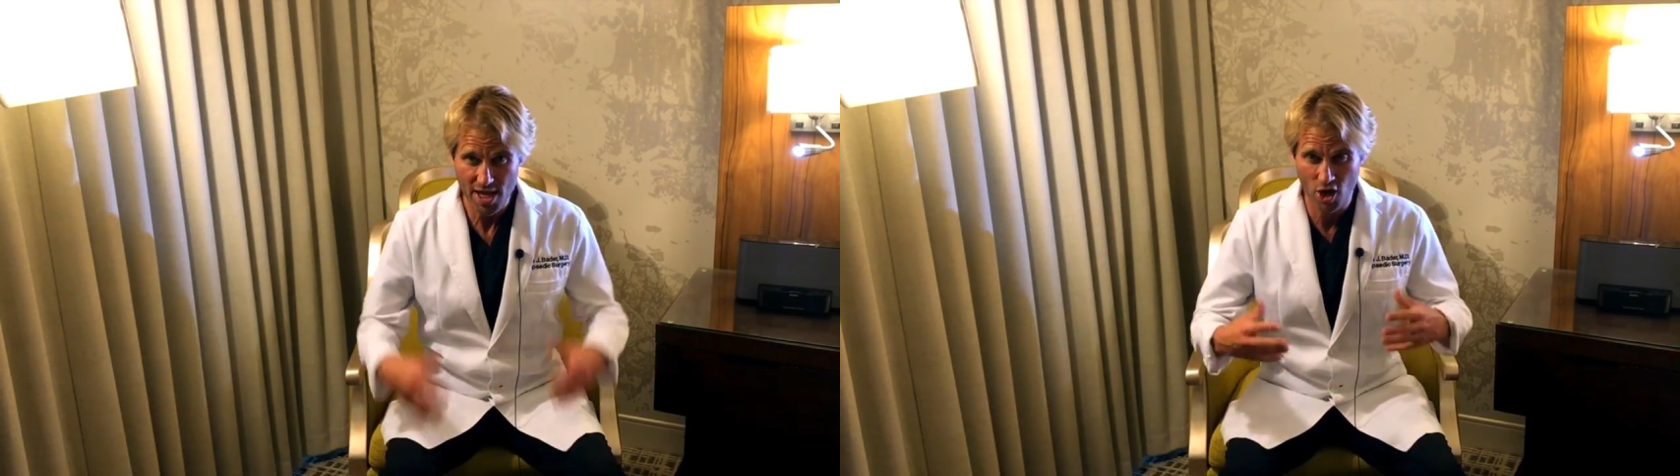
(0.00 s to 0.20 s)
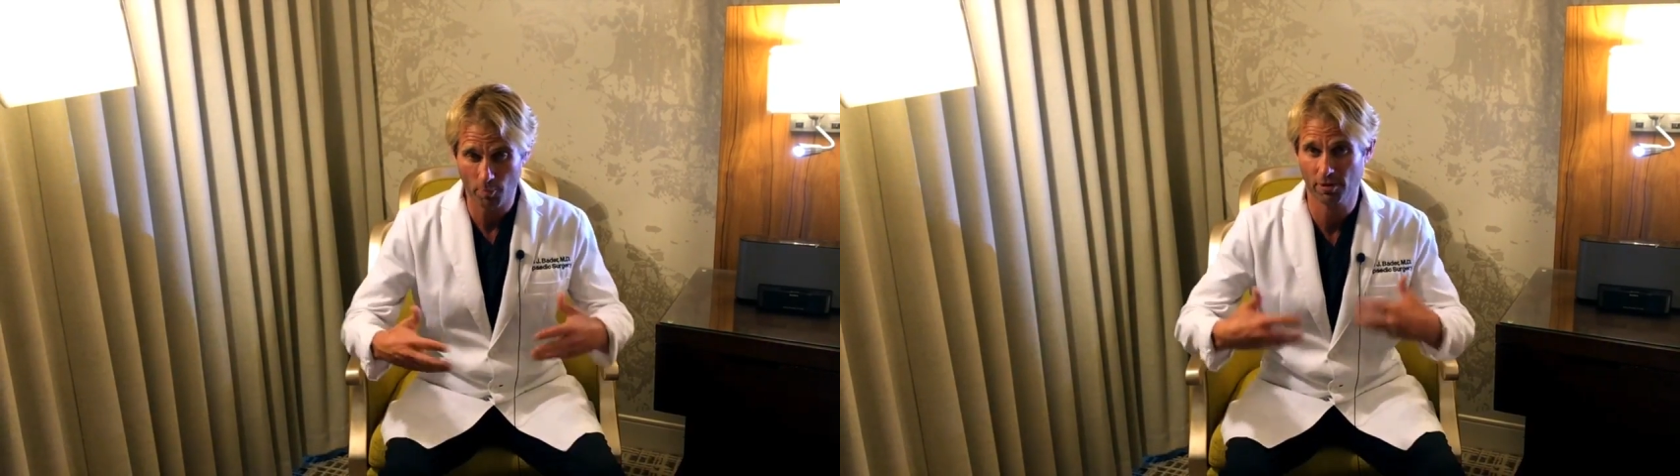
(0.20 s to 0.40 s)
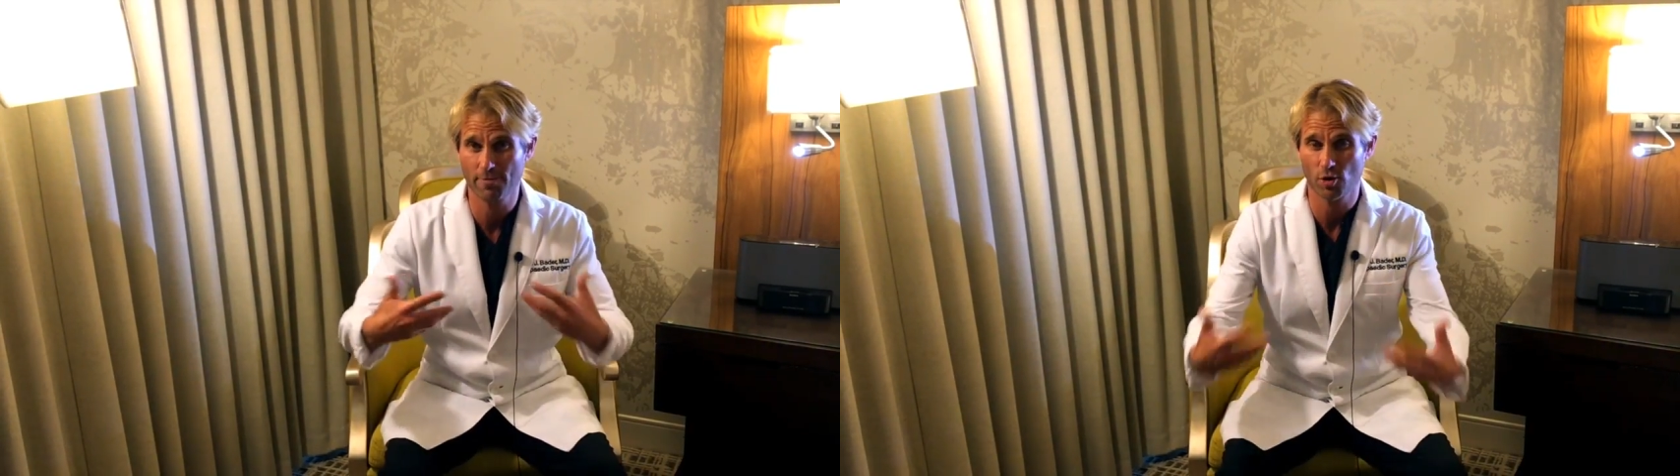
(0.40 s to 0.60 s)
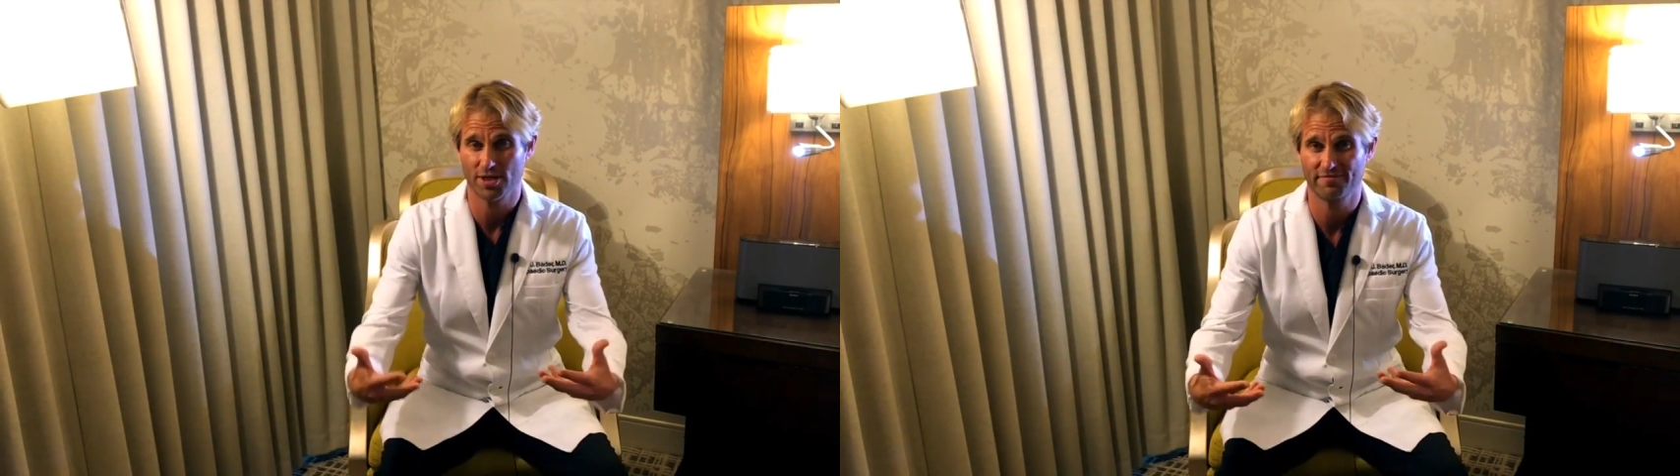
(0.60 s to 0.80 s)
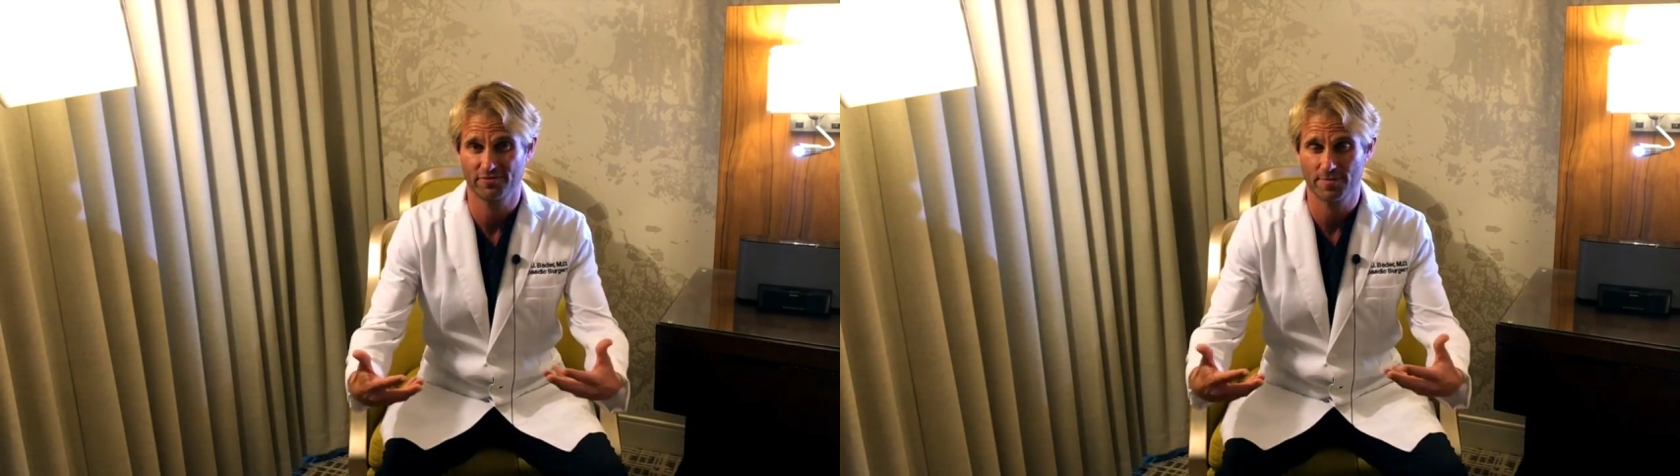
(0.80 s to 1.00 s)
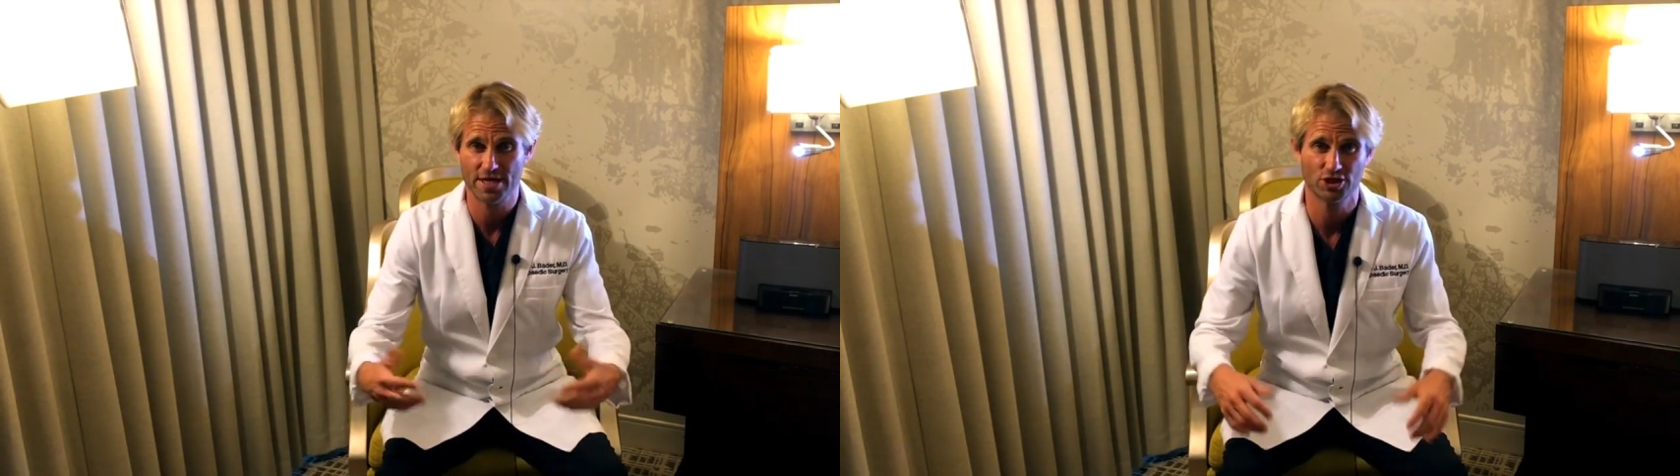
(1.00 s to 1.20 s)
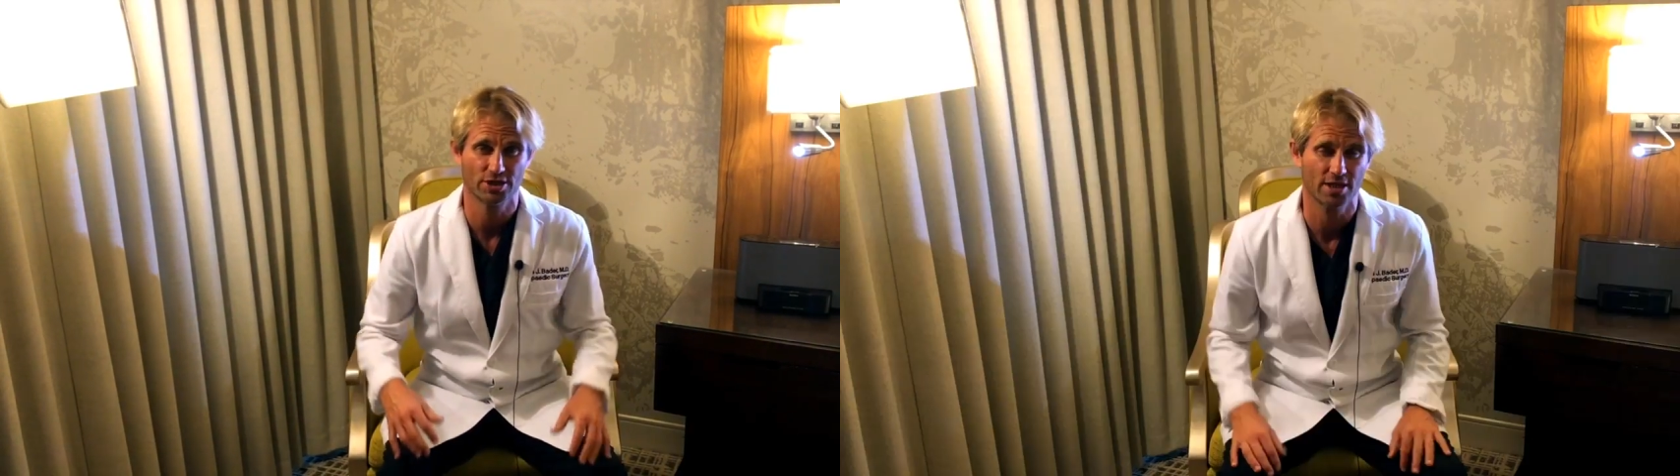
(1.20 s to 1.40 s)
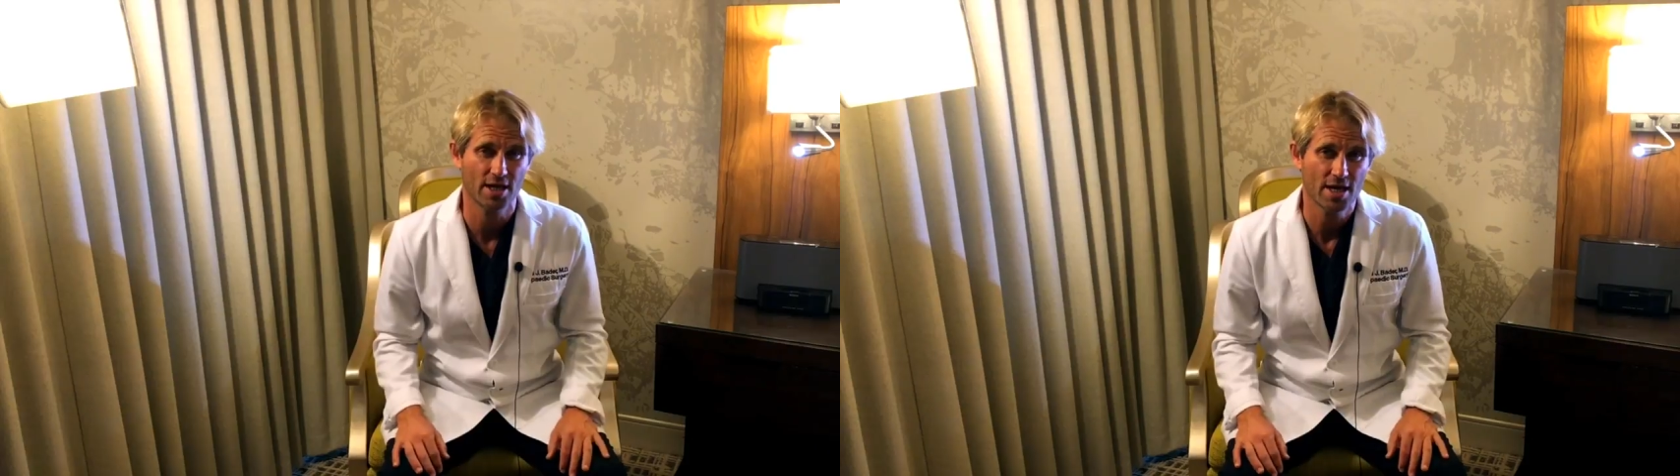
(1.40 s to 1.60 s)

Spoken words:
help promote inflammation.